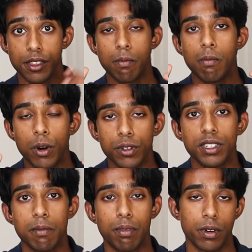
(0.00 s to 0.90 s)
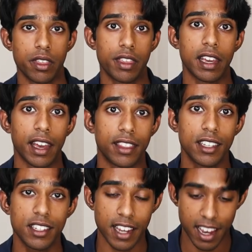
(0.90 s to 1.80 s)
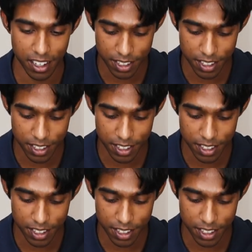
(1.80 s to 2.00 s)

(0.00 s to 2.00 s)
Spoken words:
The most important thing at this stage